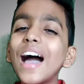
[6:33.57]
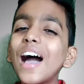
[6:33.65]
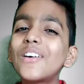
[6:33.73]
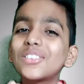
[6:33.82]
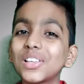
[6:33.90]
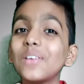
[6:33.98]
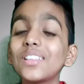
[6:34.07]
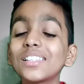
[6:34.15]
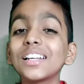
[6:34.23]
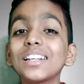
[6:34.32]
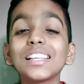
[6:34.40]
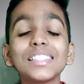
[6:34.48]
Our seventh
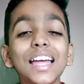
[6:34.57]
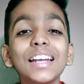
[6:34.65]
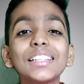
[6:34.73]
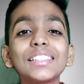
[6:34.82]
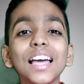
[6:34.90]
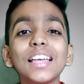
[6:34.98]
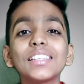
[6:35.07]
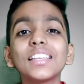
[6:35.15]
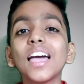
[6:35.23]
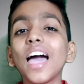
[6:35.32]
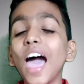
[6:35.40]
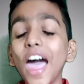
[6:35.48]
sentence, that is, guys,
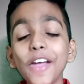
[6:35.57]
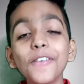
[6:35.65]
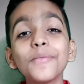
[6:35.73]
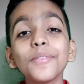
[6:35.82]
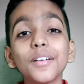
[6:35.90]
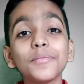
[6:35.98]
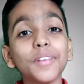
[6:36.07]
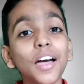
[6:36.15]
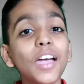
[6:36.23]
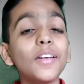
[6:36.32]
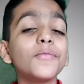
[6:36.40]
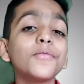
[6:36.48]
I
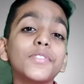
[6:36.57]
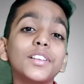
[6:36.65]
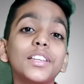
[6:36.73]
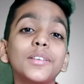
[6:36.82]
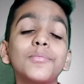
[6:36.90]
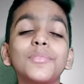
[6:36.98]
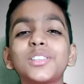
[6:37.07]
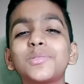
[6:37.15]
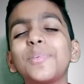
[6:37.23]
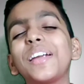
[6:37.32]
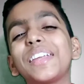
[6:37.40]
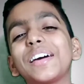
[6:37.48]
am feeling
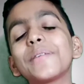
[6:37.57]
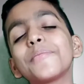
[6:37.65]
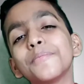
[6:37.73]
much better.